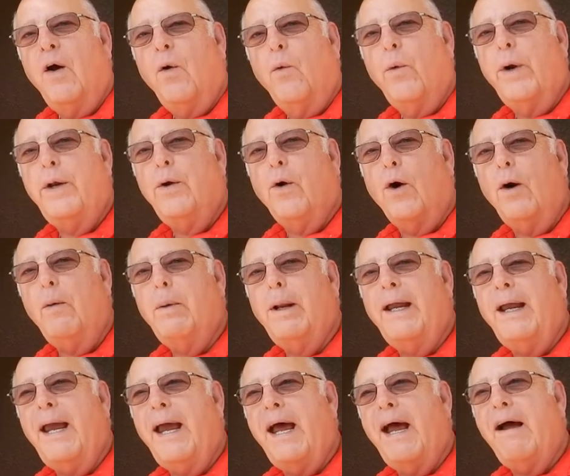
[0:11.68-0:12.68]
We
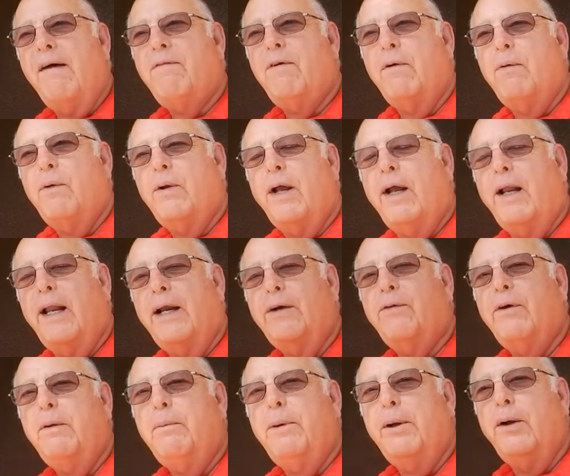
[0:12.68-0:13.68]
normally have an
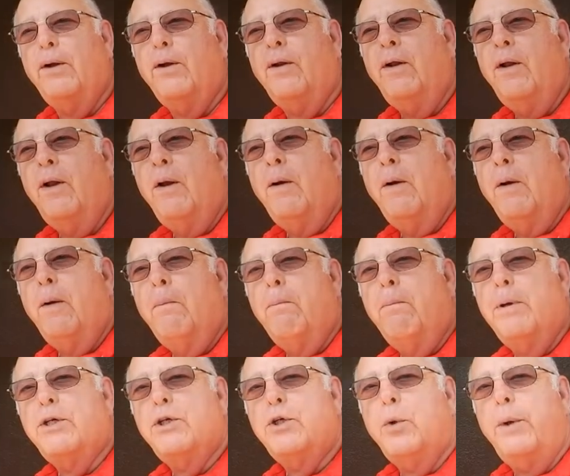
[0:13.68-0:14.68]
electric bill
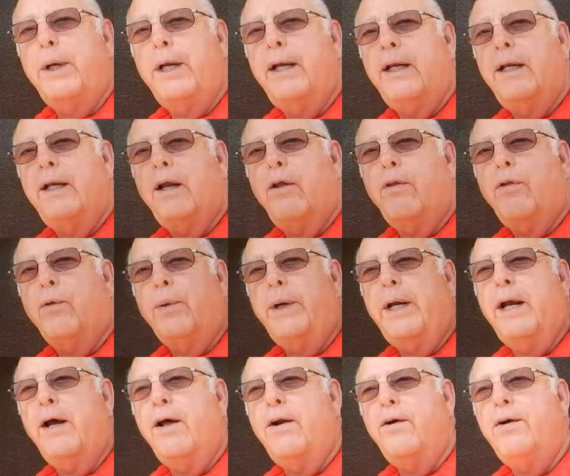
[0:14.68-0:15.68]
between
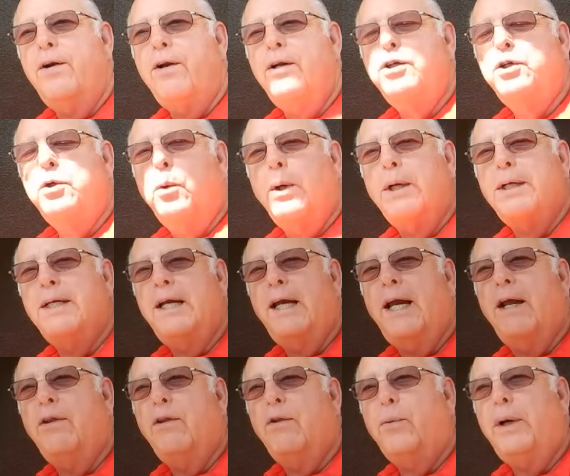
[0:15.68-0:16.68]
$320
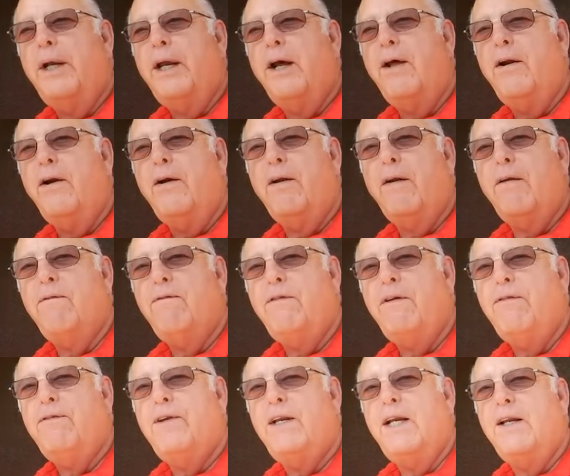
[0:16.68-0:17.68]
and
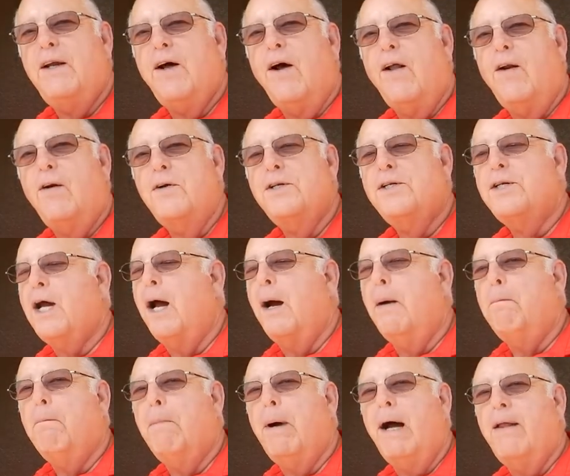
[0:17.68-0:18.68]
$350 a
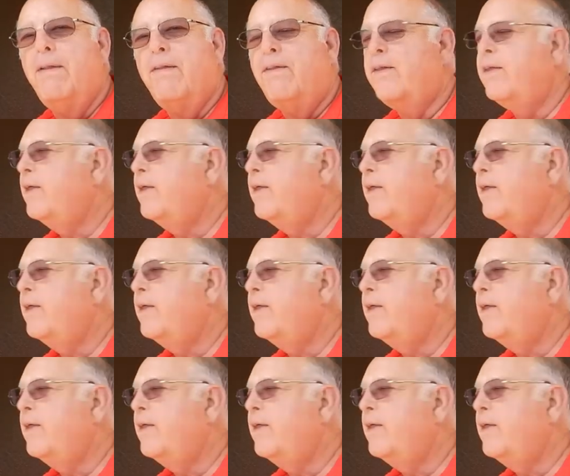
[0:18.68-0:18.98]
month.